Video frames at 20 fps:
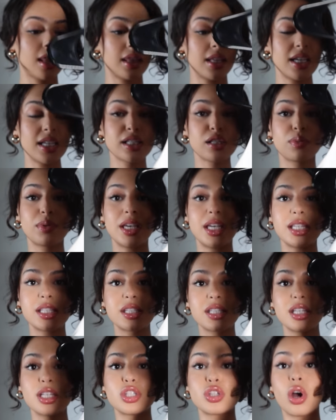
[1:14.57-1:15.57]
These
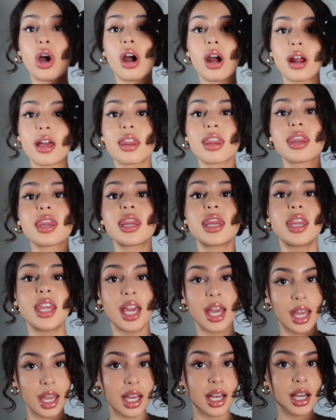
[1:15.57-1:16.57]
pieces are
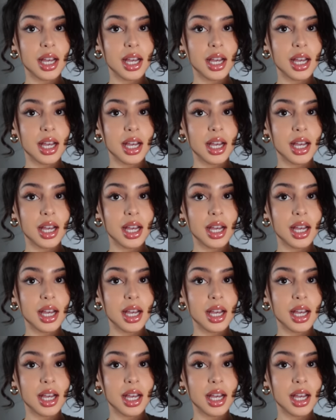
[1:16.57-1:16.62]
thick.